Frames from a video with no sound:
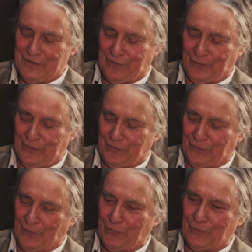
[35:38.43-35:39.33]
So let's
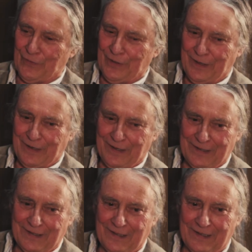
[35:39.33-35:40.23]
close for
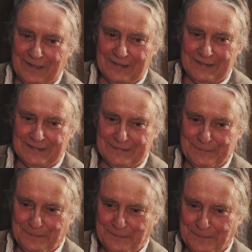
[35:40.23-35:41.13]
today.
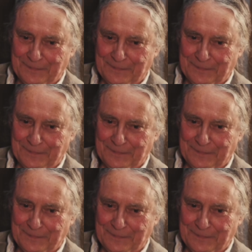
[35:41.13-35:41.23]
Um,